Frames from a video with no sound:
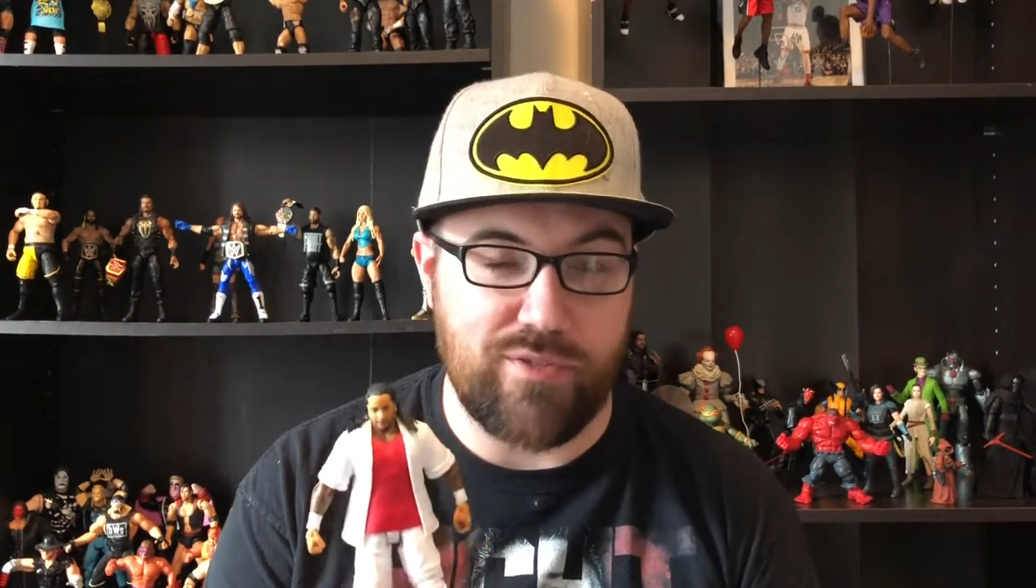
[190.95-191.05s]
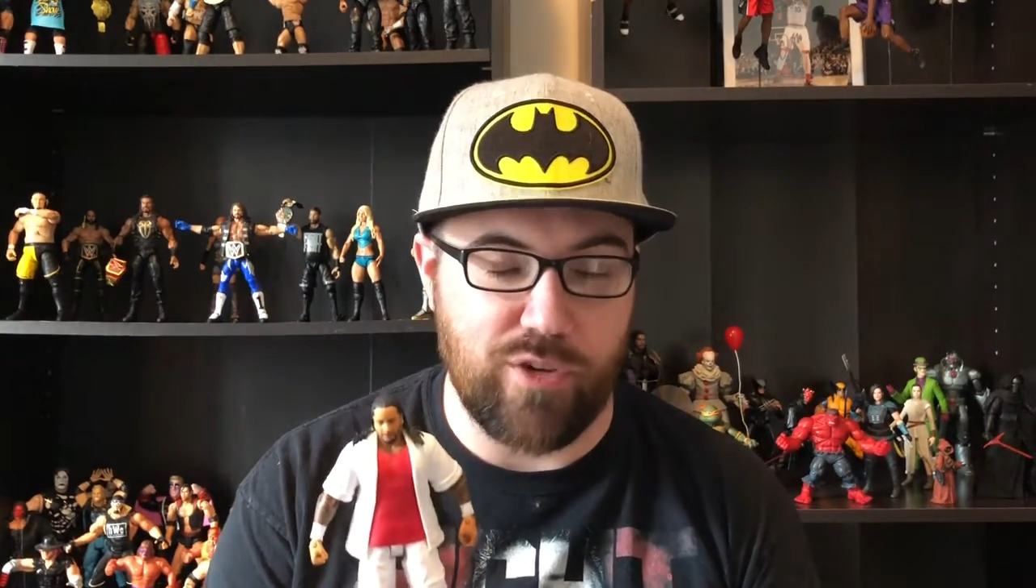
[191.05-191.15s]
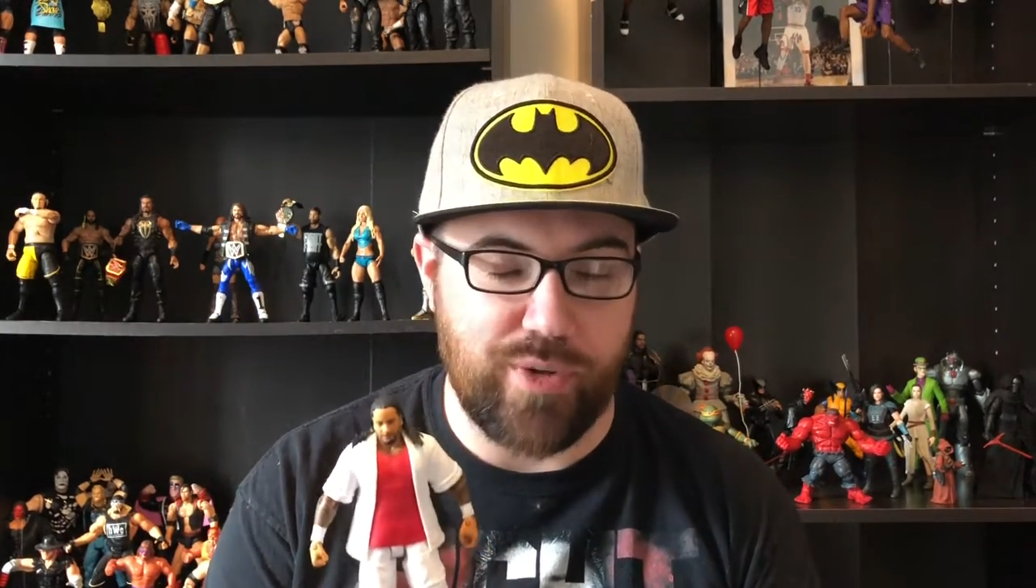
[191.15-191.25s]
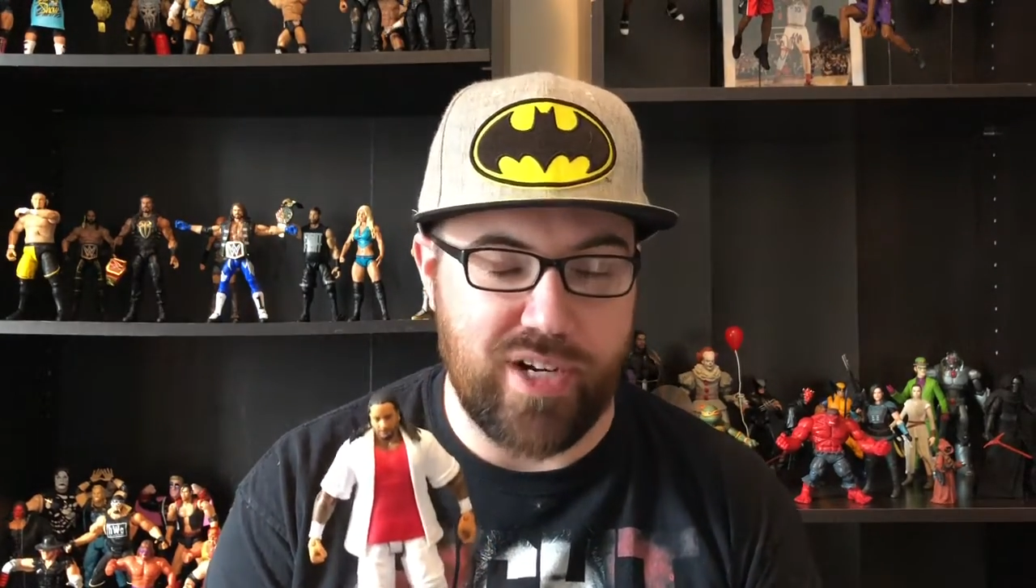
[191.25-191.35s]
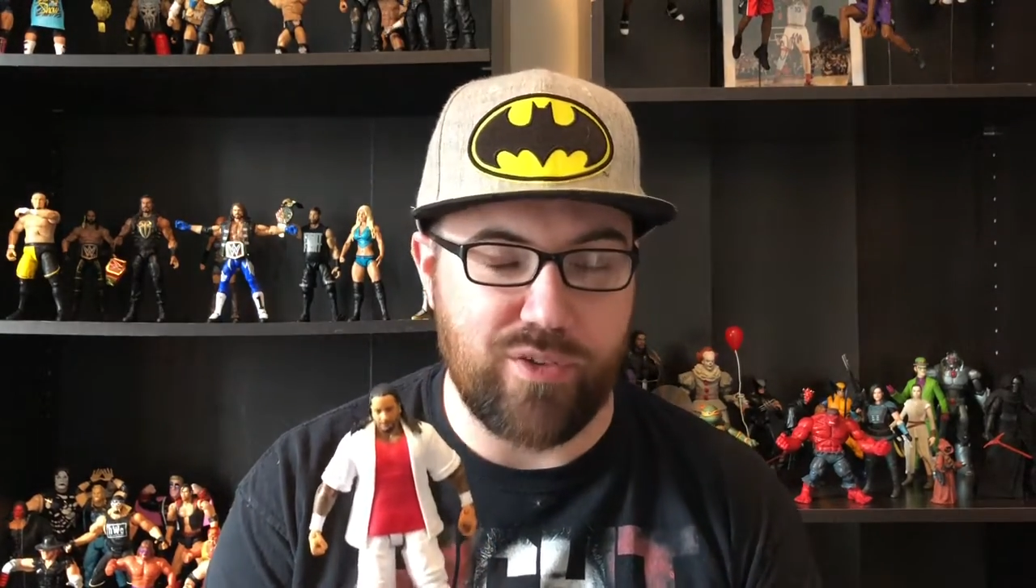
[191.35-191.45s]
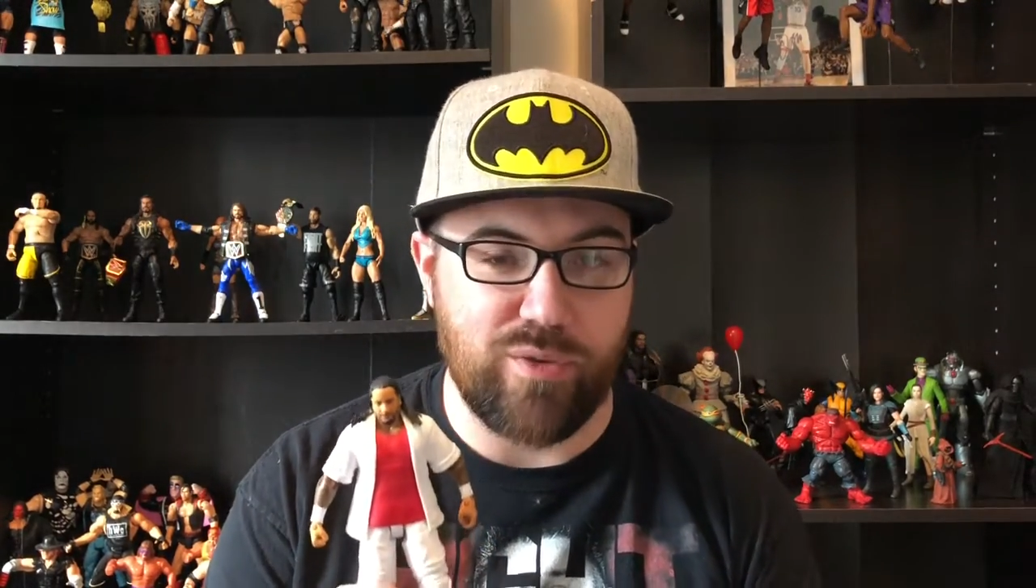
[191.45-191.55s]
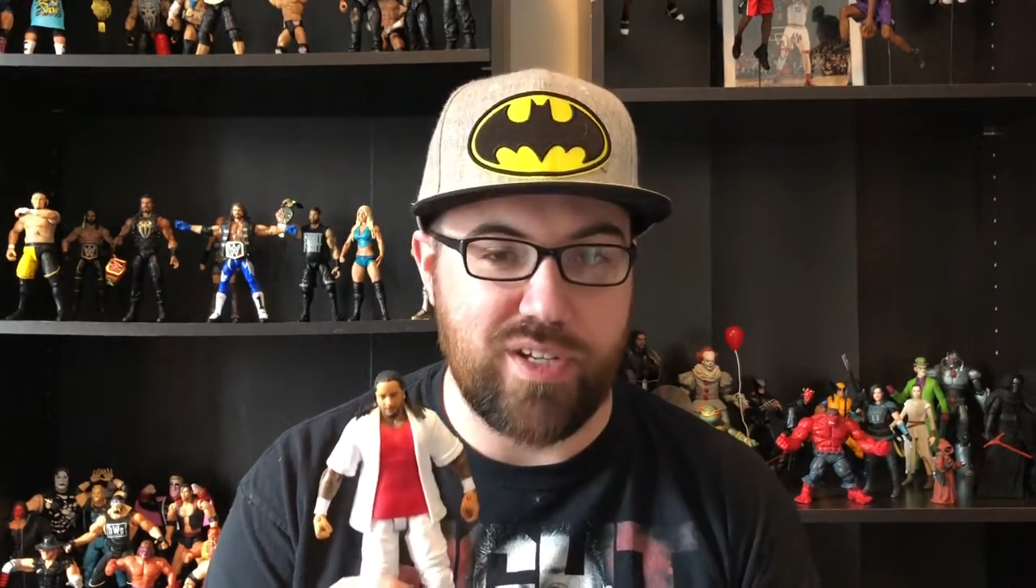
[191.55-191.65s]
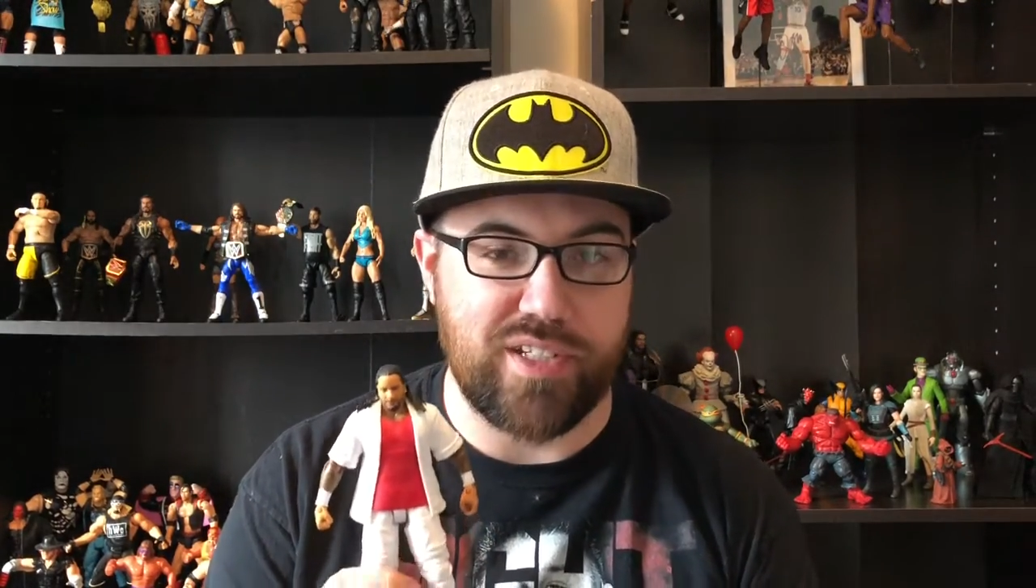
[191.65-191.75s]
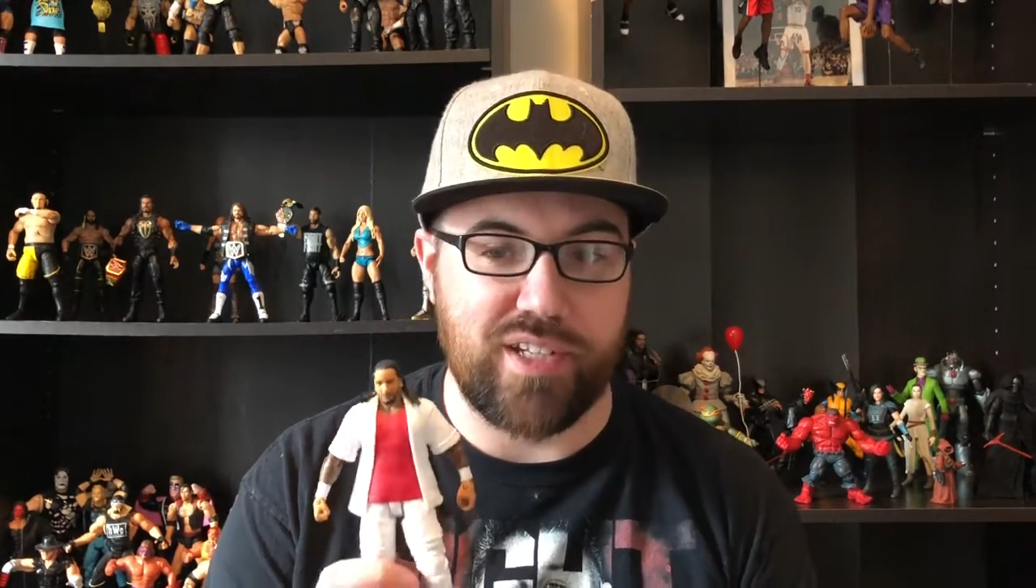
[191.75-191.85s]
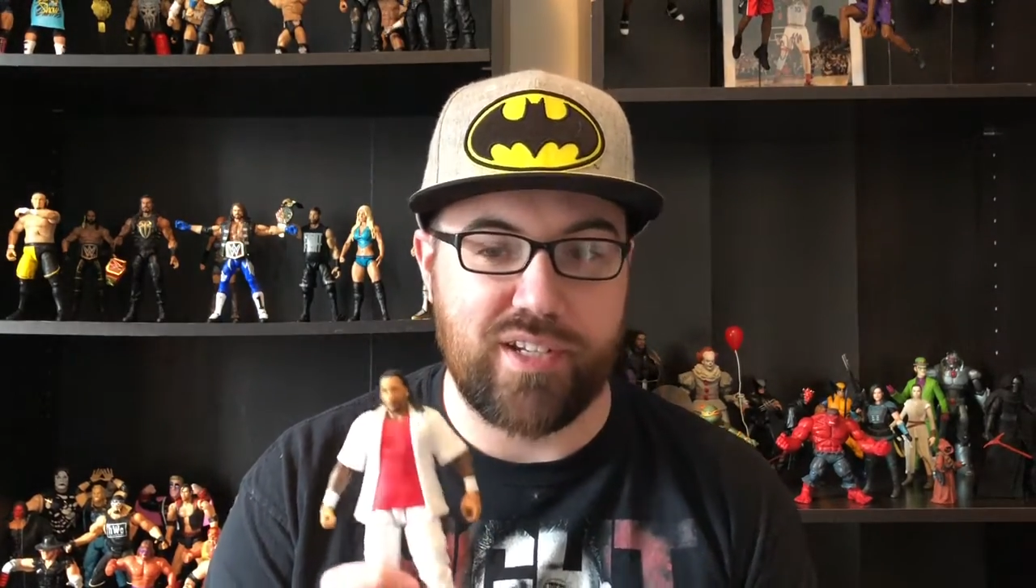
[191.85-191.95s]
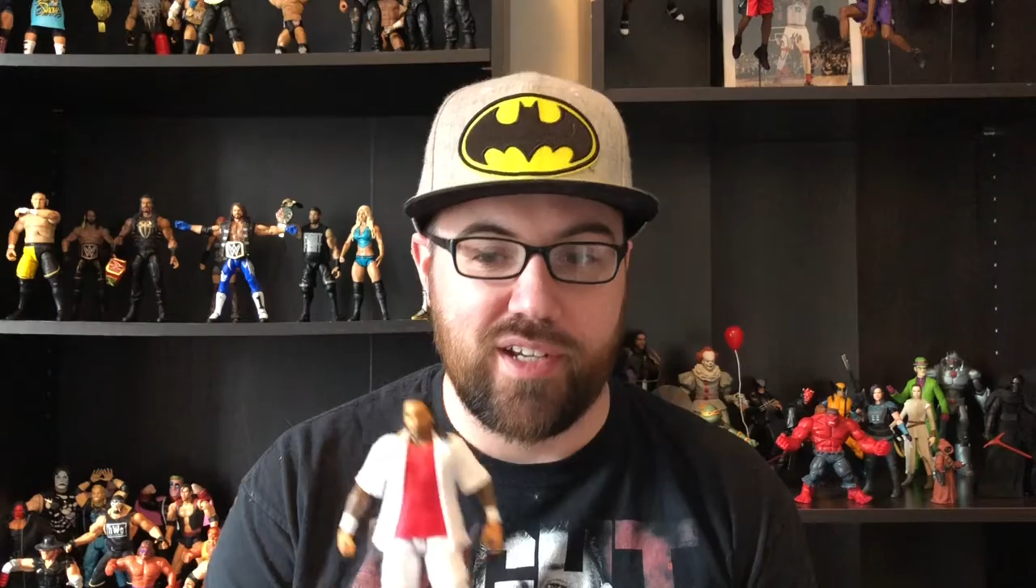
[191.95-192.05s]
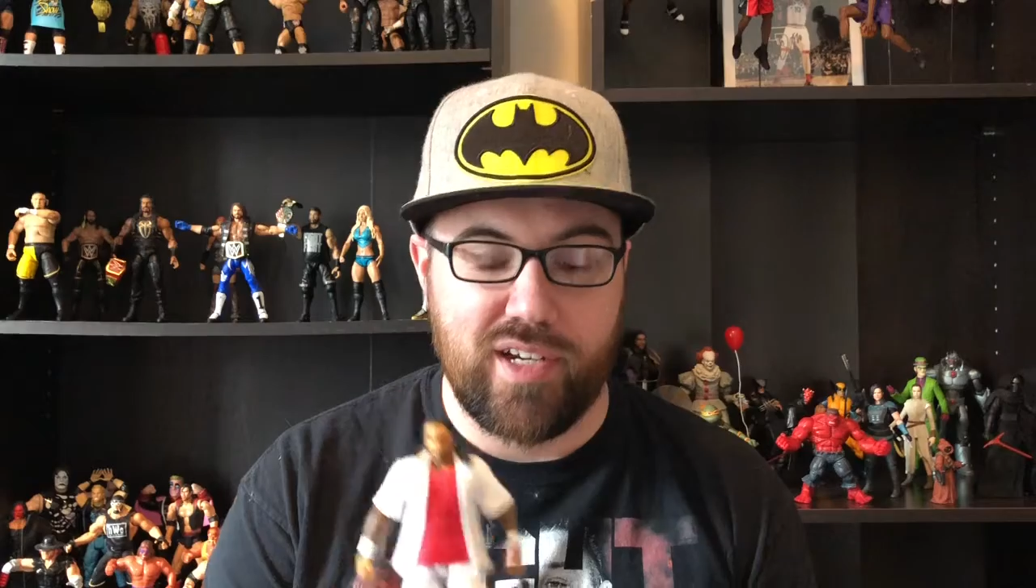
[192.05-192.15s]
for whatever reason.